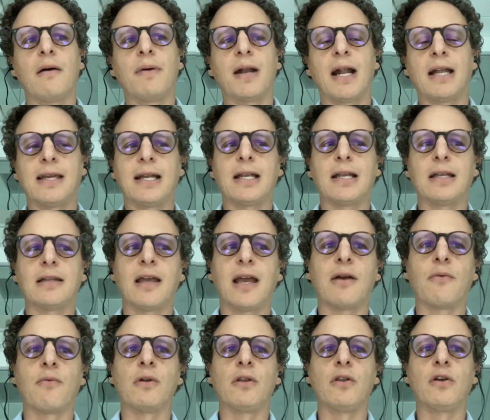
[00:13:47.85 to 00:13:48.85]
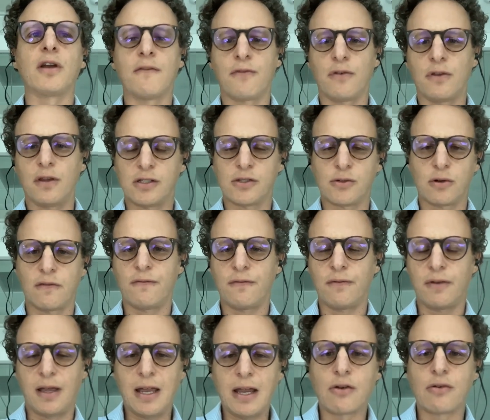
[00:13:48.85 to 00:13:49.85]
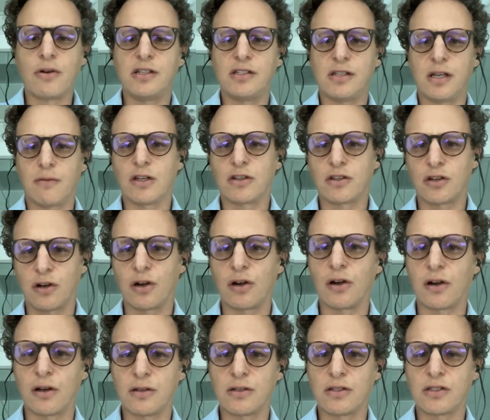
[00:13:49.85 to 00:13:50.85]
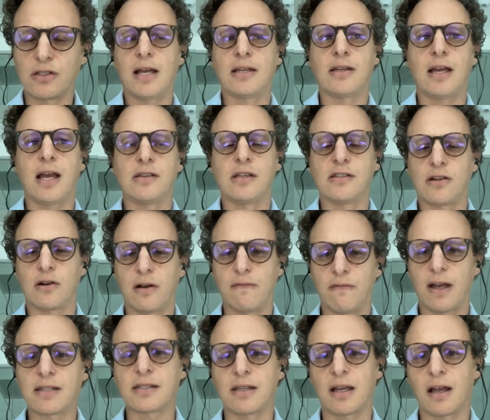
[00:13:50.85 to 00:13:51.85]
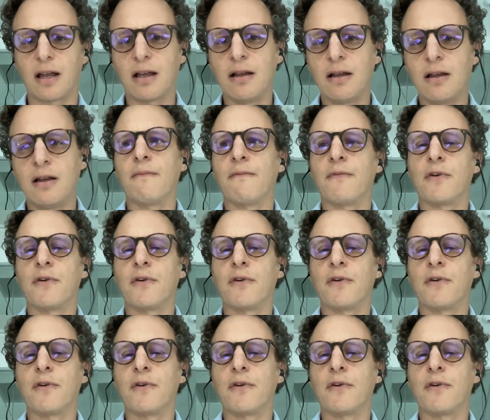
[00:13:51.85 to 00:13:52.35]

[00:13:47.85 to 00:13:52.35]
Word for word: but at the end of the day, we're looking for this sort of increasing returns as they start investing mm.